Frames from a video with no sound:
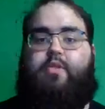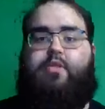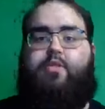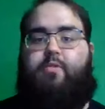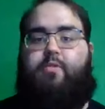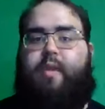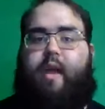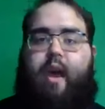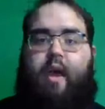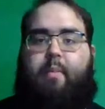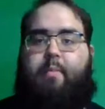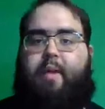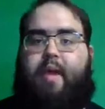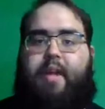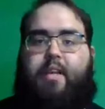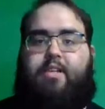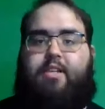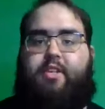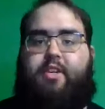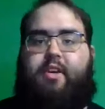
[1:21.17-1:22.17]
zoomed out
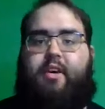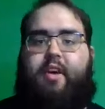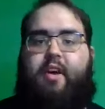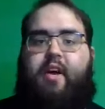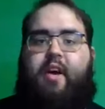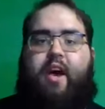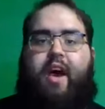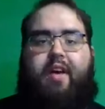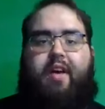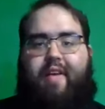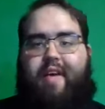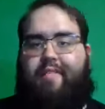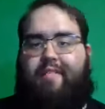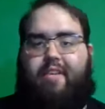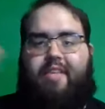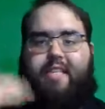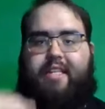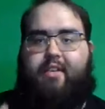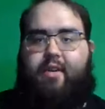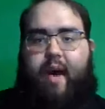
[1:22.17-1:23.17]
picture of
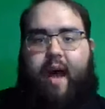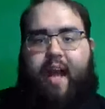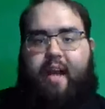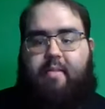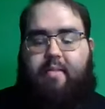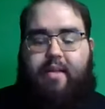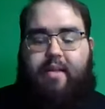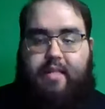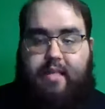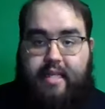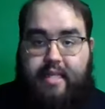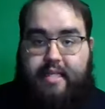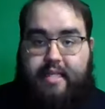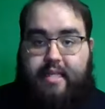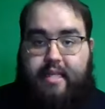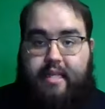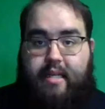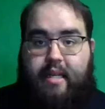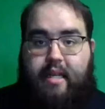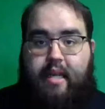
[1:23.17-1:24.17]
every single item that's
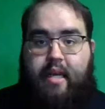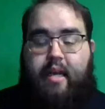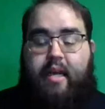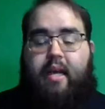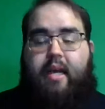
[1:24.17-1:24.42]
listed.